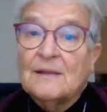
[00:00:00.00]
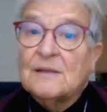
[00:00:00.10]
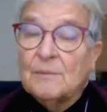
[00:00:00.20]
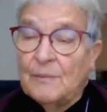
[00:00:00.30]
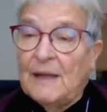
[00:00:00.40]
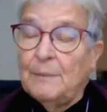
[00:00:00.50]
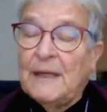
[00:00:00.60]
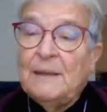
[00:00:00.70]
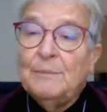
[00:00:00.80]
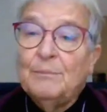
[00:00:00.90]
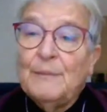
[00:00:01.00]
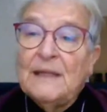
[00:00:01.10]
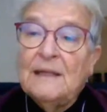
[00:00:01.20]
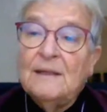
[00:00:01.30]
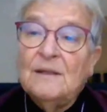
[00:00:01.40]
There's very
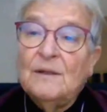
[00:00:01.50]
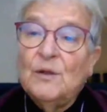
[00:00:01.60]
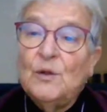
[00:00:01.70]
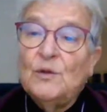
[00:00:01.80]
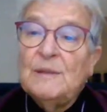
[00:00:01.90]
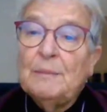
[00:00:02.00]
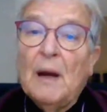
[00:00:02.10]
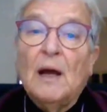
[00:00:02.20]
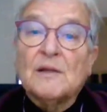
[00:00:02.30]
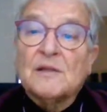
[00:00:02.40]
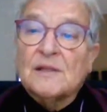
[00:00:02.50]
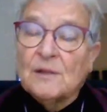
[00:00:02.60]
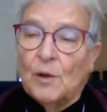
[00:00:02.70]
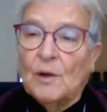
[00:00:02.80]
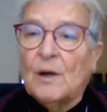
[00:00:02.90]
many new
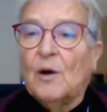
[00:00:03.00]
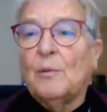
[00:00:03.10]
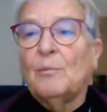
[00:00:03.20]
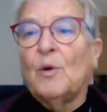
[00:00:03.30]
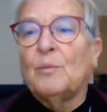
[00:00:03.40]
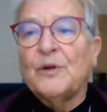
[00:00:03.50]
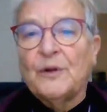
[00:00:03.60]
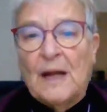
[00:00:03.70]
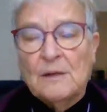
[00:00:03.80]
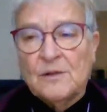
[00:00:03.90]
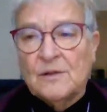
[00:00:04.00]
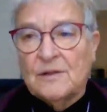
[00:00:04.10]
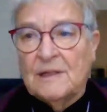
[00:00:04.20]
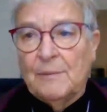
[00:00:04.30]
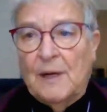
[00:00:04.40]
demands or more
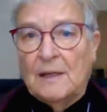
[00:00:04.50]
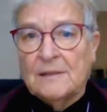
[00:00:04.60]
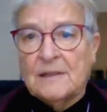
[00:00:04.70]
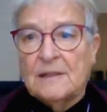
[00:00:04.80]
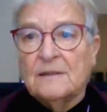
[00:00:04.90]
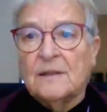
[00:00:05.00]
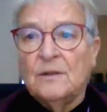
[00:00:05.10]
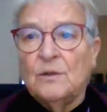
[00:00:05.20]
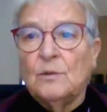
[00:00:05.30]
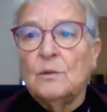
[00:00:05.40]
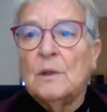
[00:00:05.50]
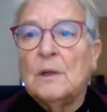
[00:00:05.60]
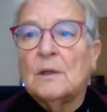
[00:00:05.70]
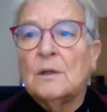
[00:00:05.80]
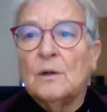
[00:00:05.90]
pronounced demands in the new
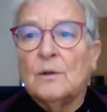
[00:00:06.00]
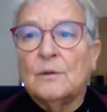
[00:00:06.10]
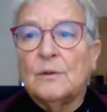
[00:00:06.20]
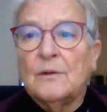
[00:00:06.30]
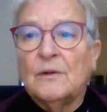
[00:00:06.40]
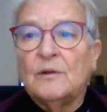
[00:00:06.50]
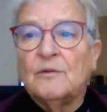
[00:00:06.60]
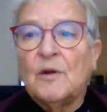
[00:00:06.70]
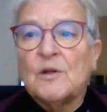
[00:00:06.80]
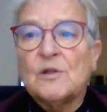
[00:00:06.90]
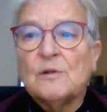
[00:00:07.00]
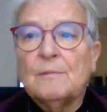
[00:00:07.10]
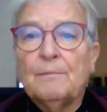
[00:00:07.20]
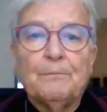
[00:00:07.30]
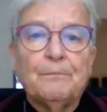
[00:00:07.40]
code, new
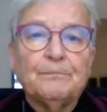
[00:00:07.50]
version.